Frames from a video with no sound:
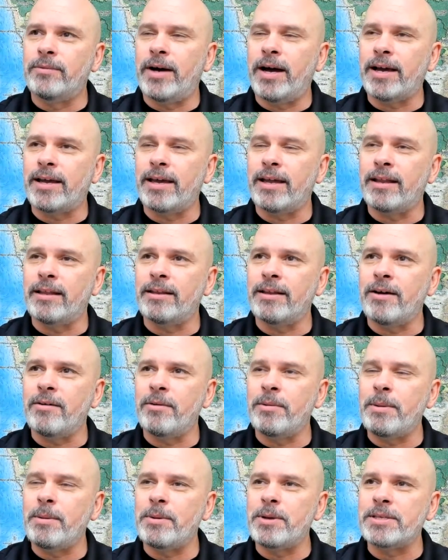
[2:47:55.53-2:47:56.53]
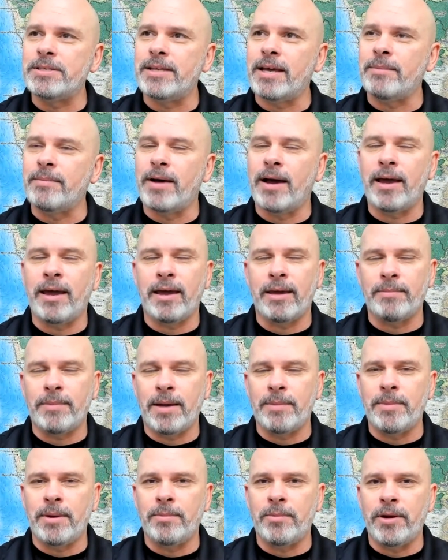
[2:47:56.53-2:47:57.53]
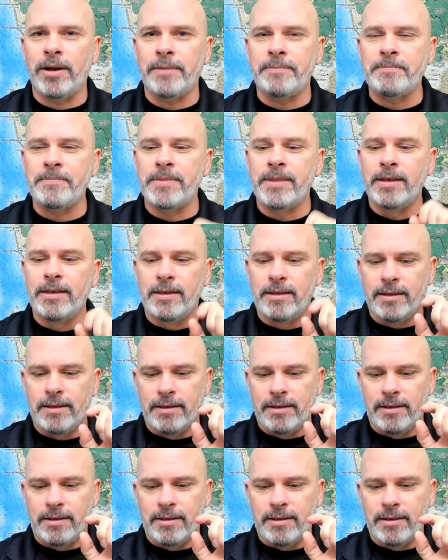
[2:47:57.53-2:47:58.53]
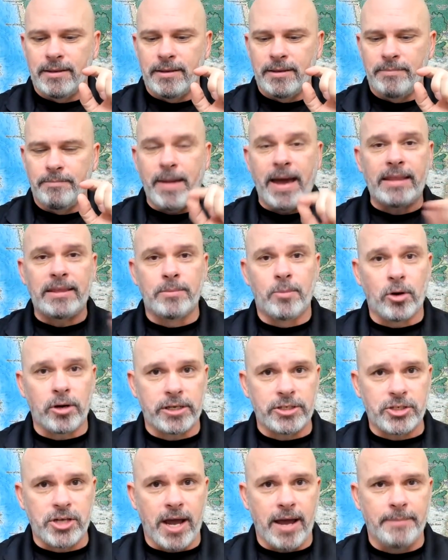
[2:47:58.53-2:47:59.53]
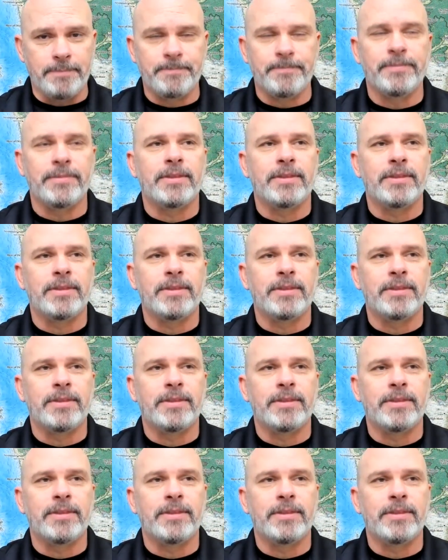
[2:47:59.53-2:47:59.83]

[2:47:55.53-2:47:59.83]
why can't I not remember his name? I hate my memory. Matt the mortgage guy.